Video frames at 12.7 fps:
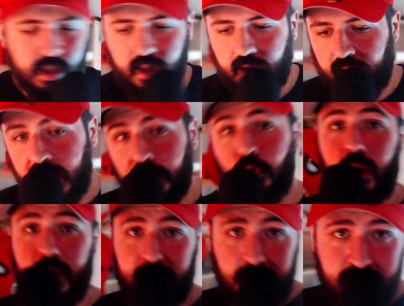Another
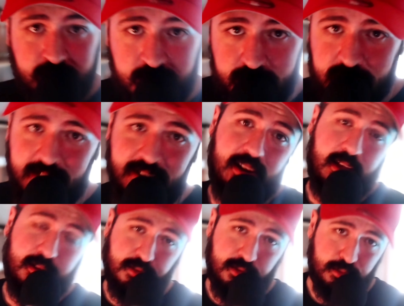one that I
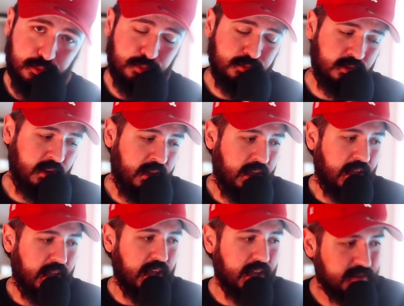like to use
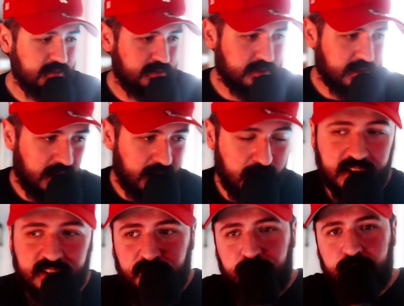is I
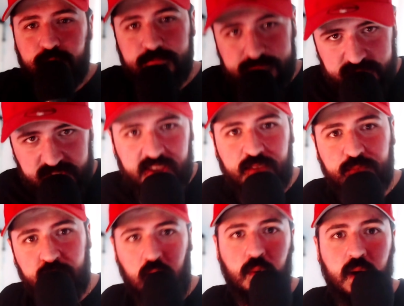like to see
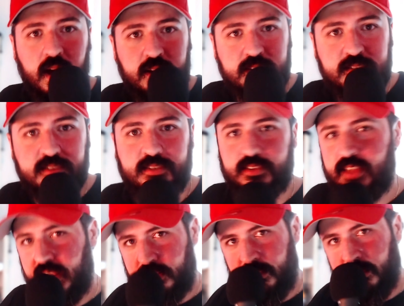fellow artists that